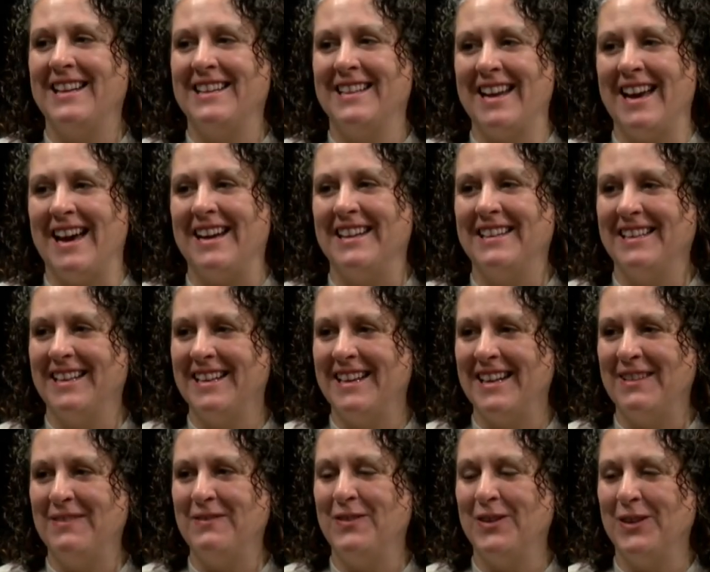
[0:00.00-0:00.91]
Yeah,
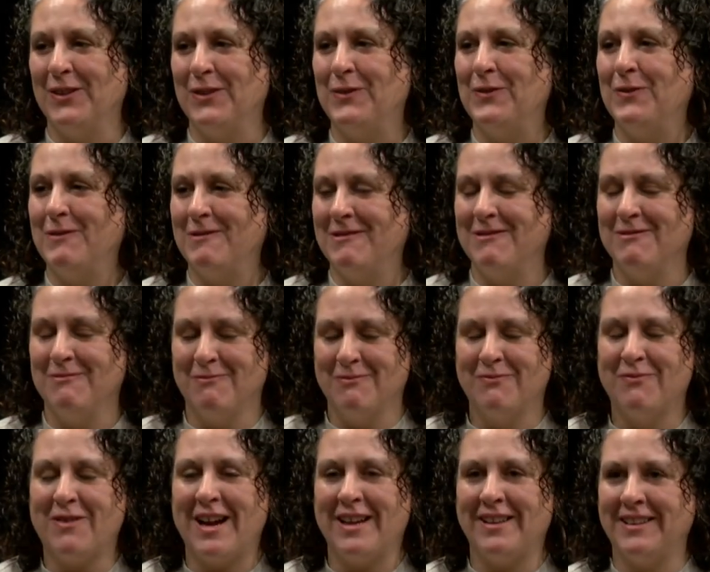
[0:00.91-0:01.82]
and I feel
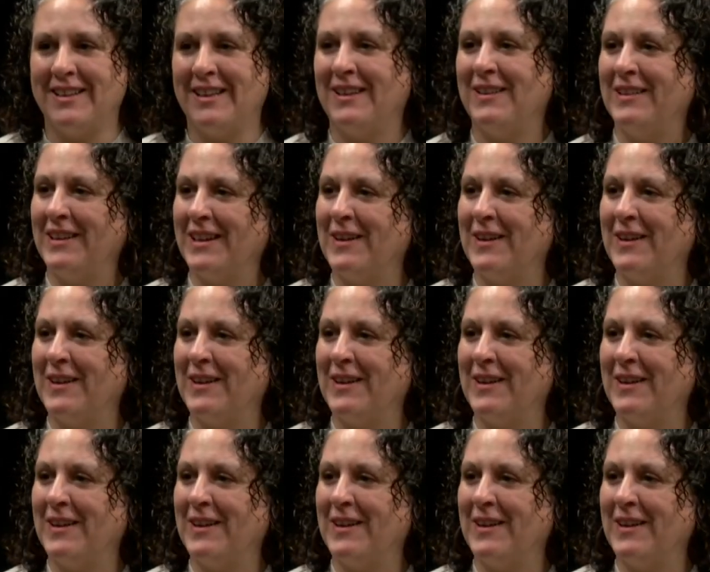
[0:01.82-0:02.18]
finally like